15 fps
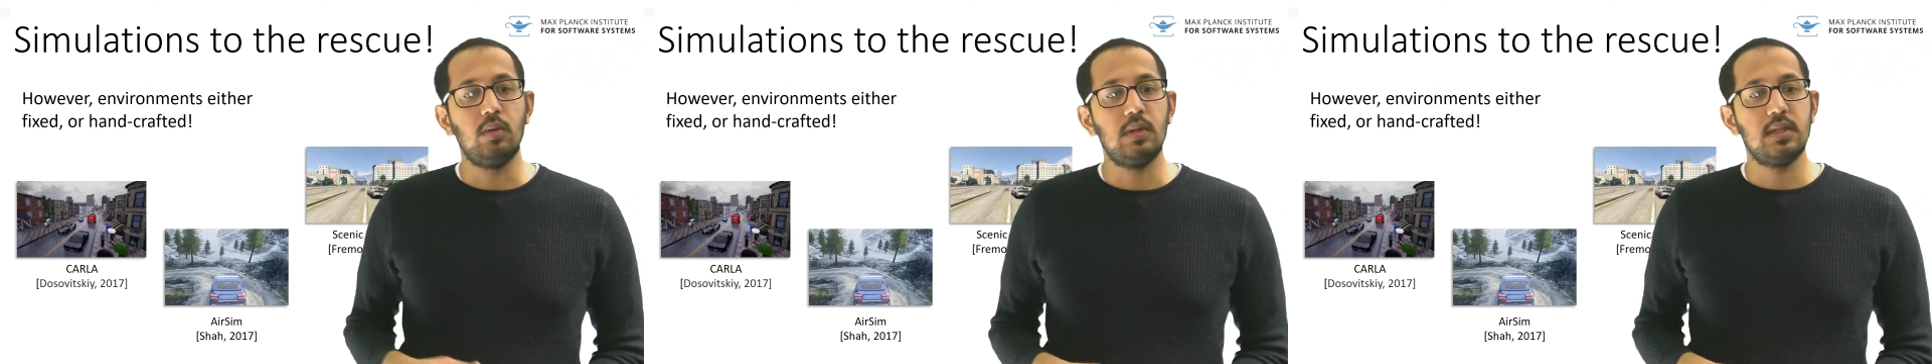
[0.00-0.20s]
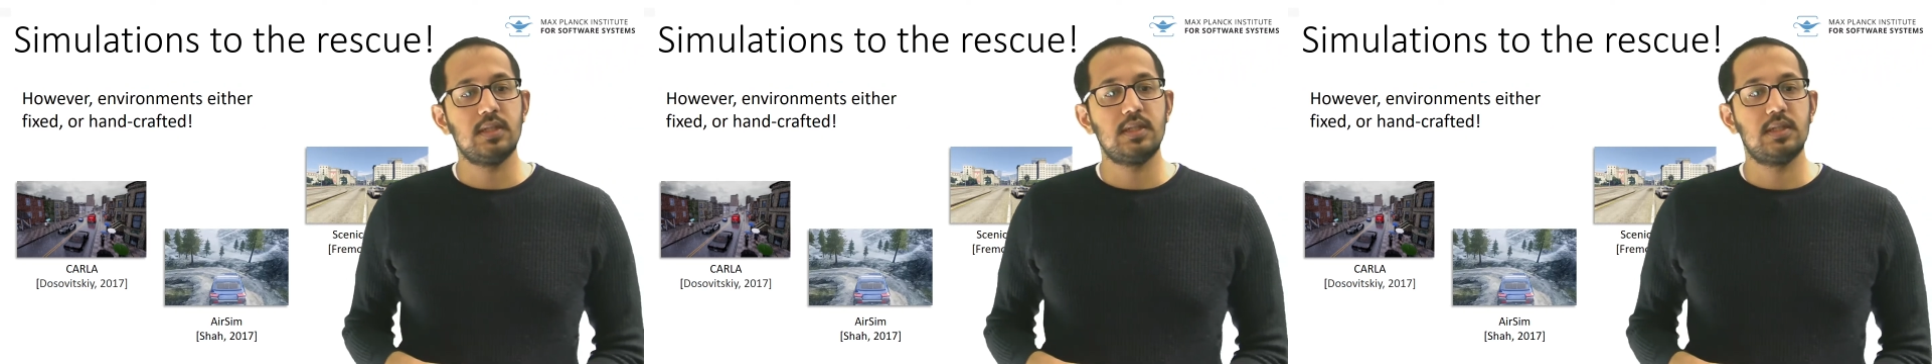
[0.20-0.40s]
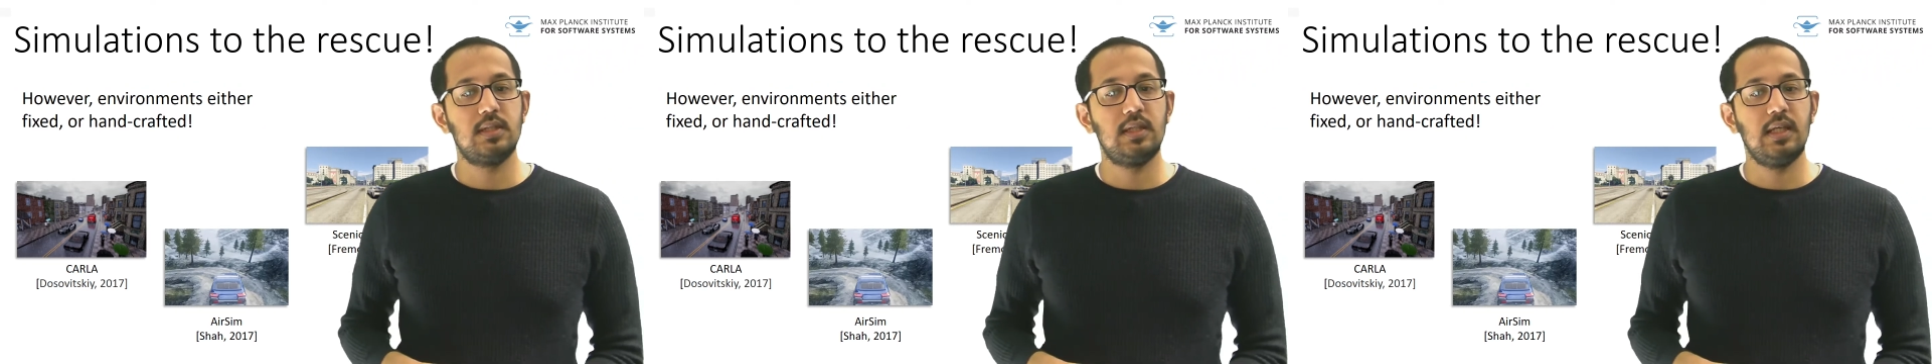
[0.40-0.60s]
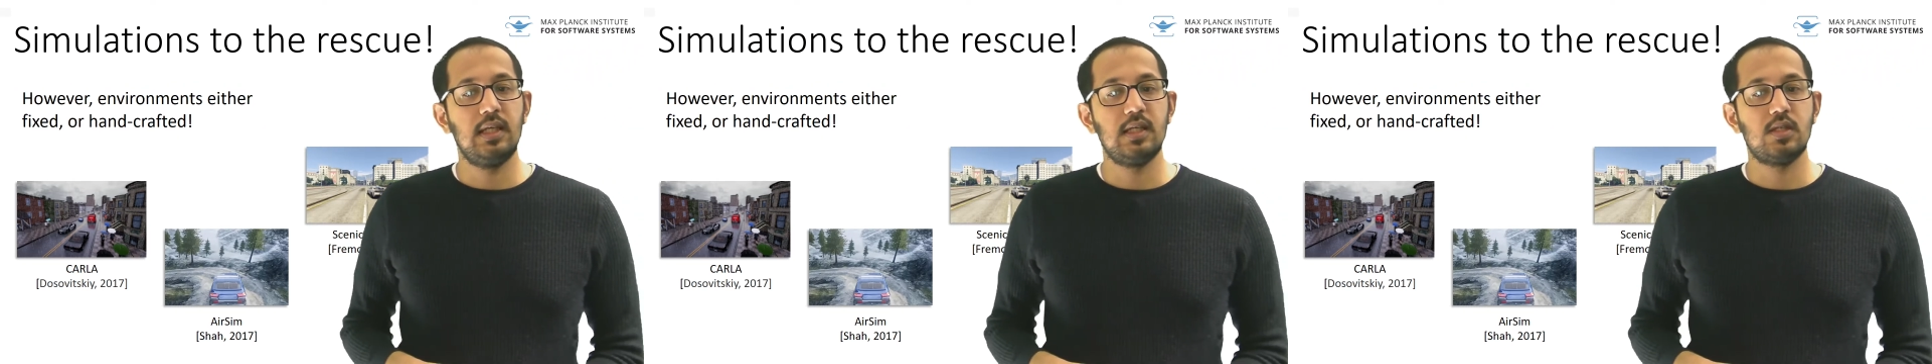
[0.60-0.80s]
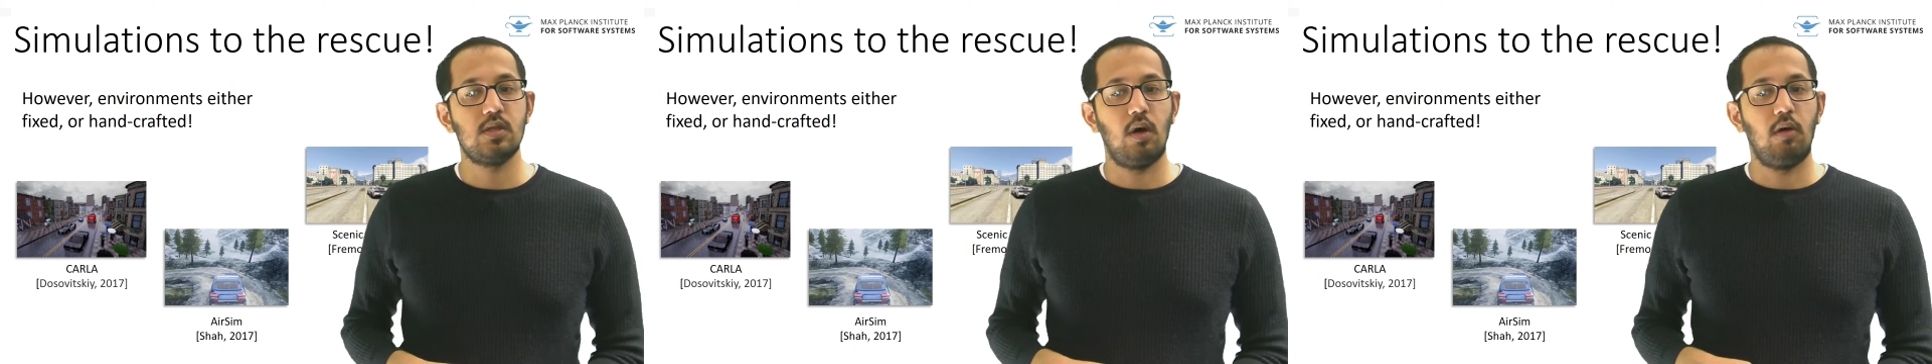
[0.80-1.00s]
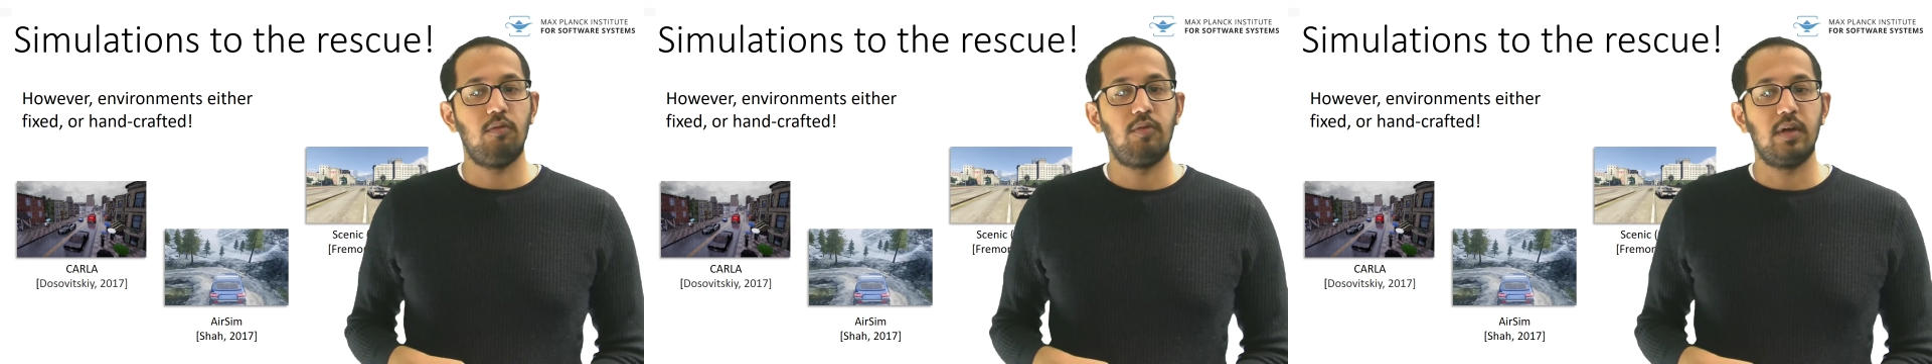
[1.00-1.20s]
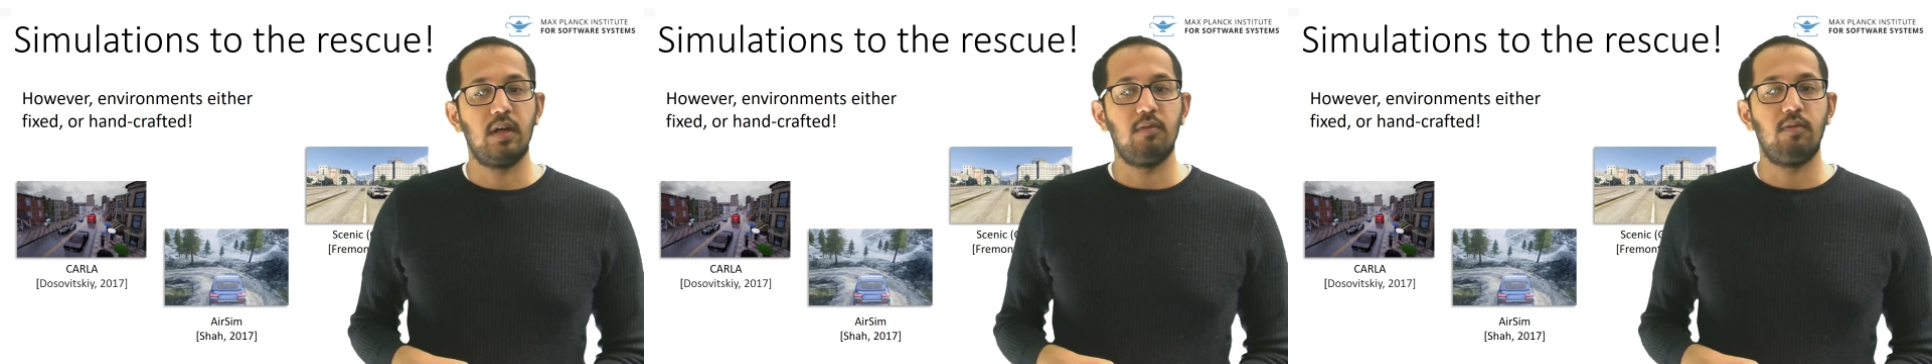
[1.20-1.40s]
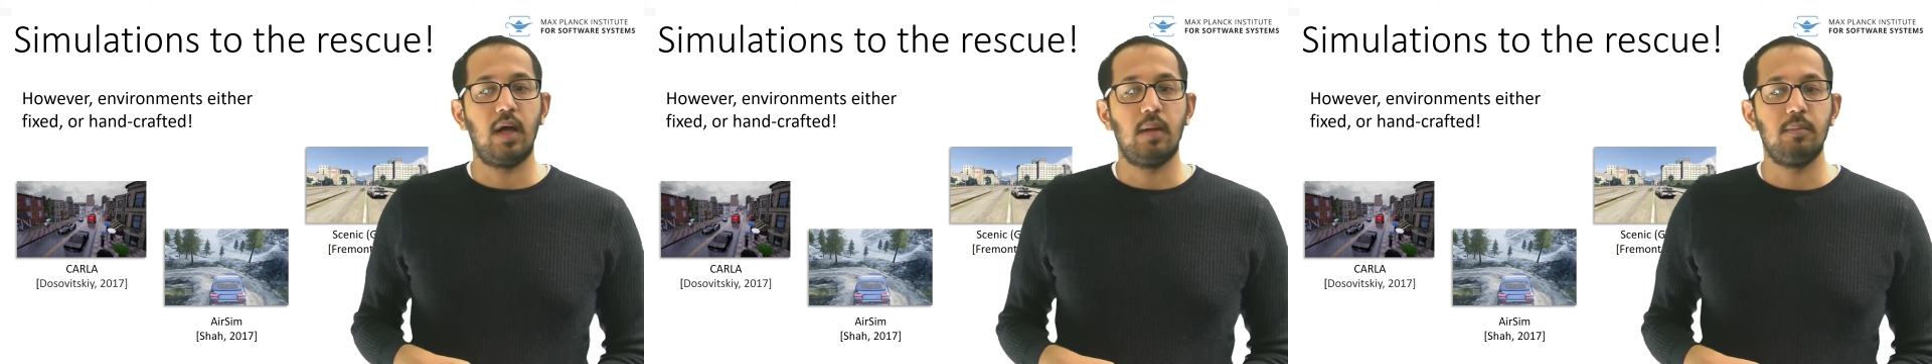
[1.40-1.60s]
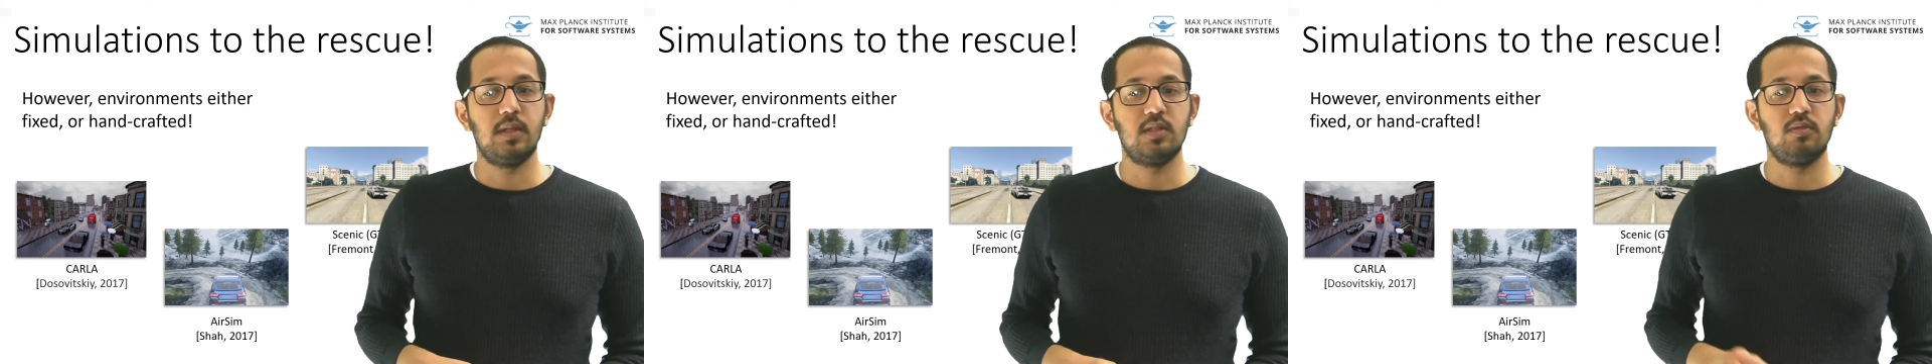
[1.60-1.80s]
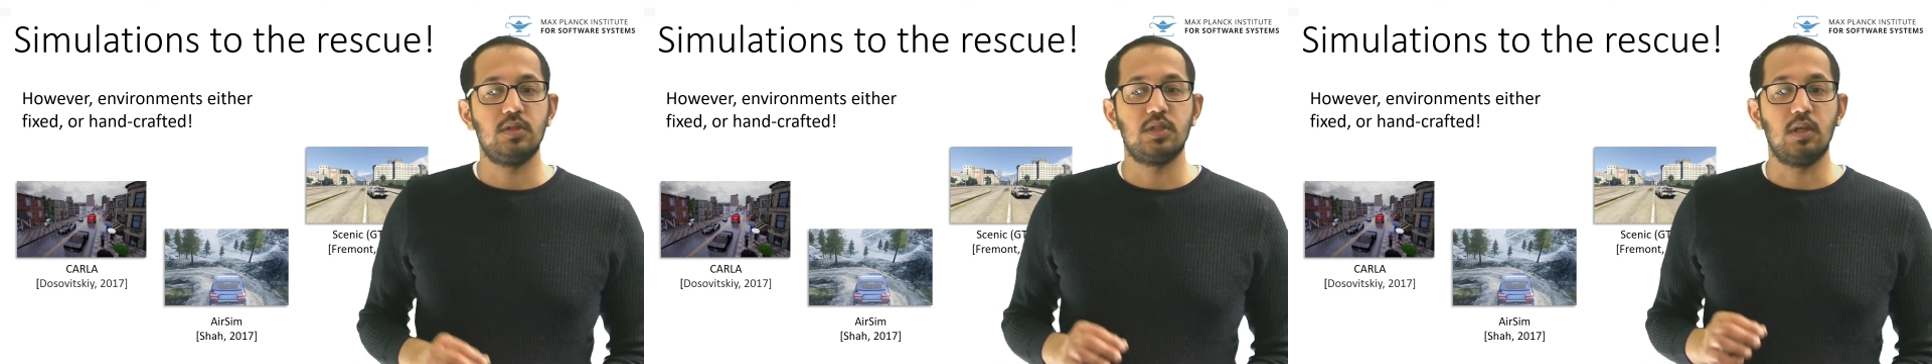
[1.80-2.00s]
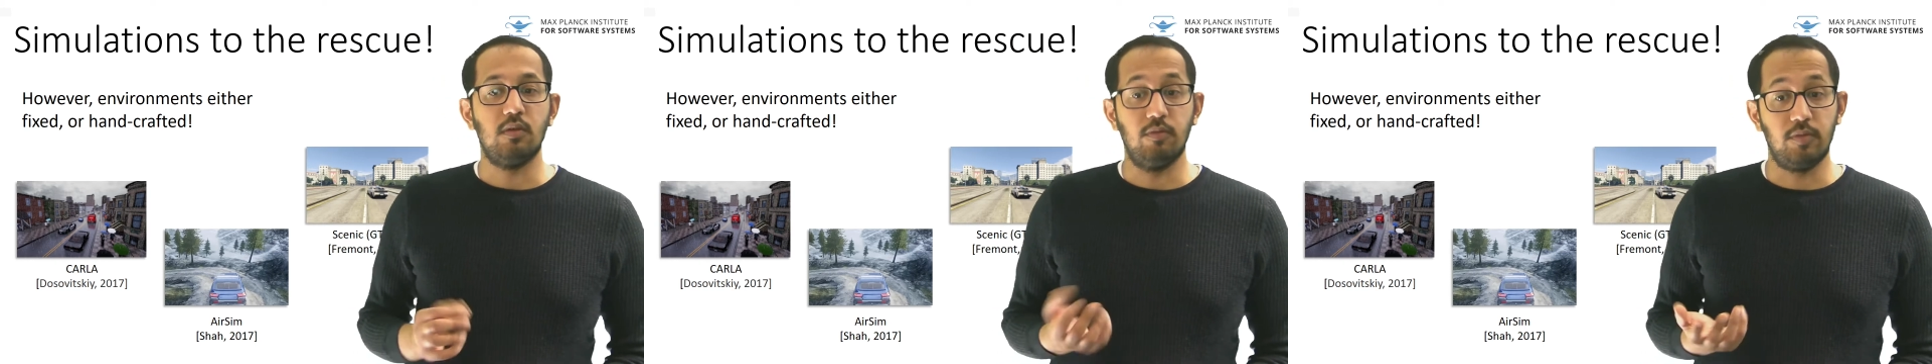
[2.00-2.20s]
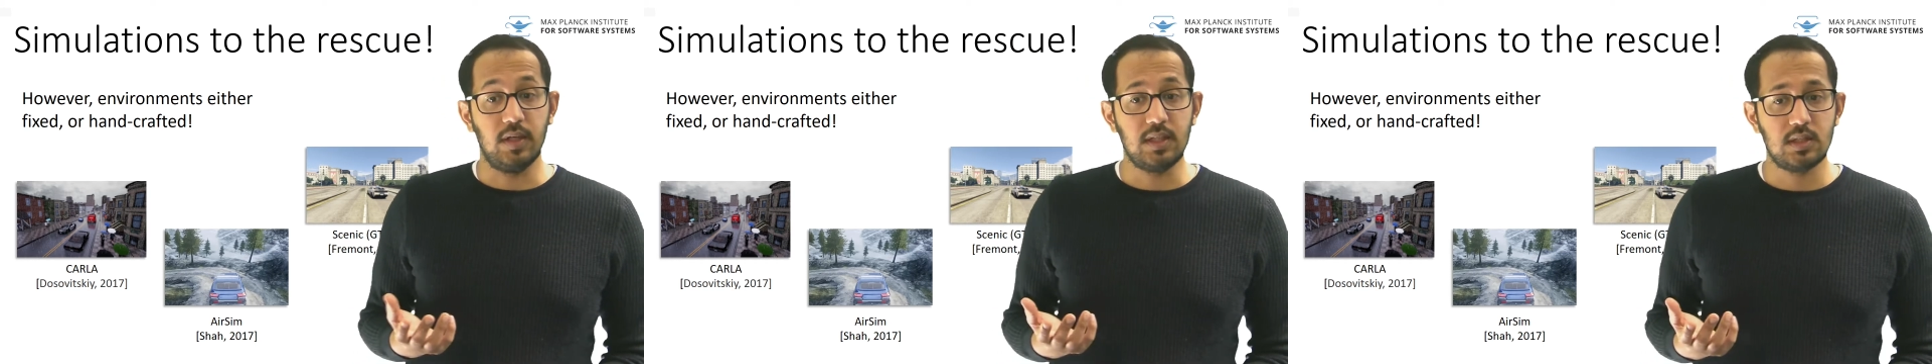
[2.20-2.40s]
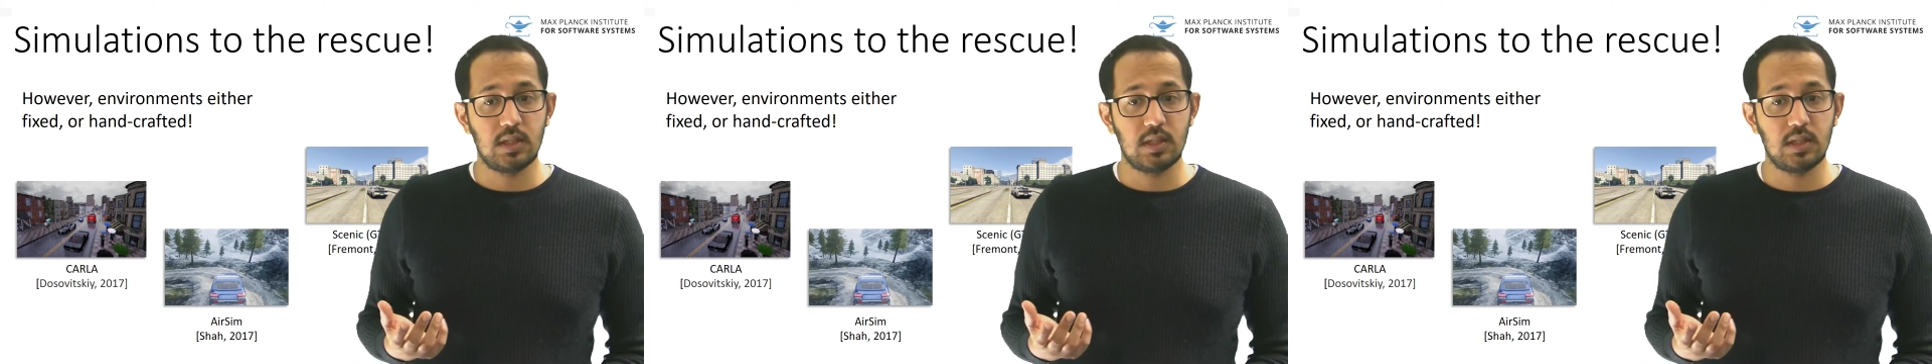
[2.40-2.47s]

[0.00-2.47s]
is these offer environments which are fixed,